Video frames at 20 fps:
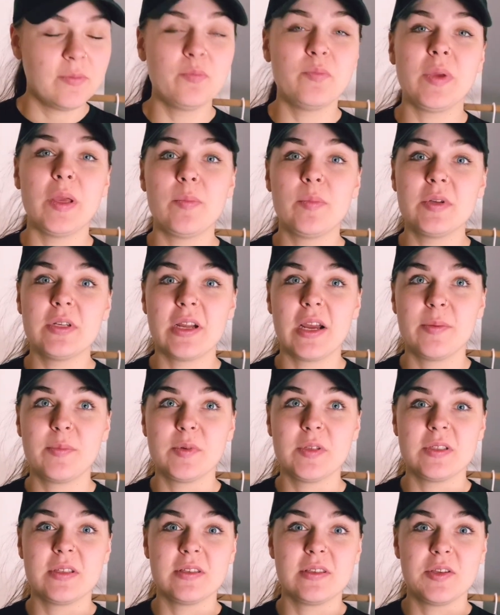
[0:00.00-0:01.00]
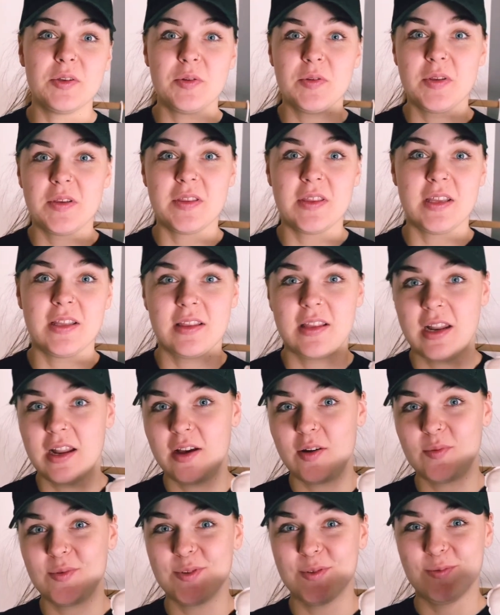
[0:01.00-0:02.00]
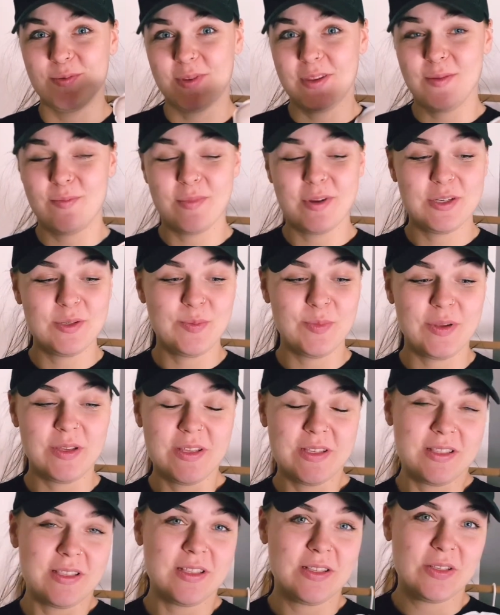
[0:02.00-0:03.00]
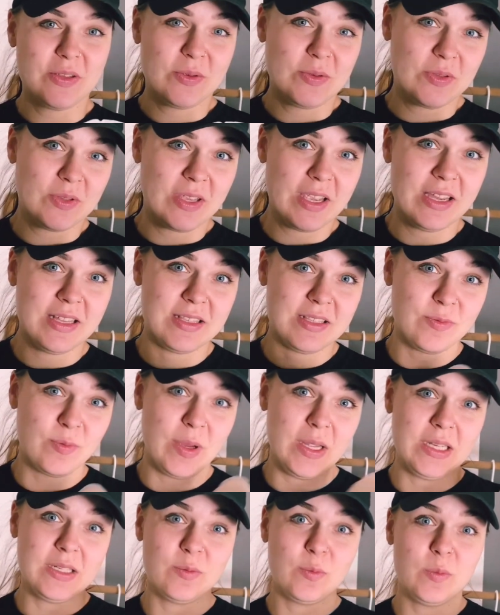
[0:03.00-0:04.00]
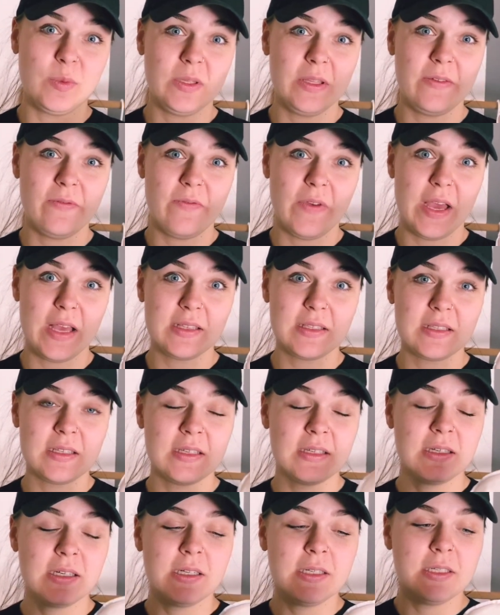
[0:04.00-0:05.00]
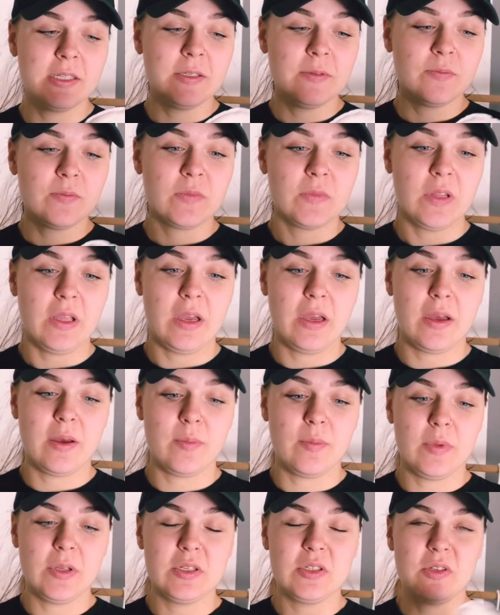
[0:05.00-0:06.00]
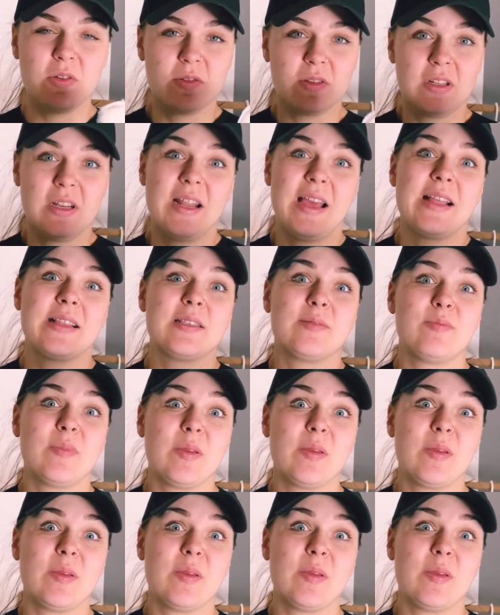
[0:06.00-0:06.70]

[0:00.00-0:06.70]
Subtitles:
baby diapers is the only thing that helps really much, because this also gets wet really fast. And during the nights,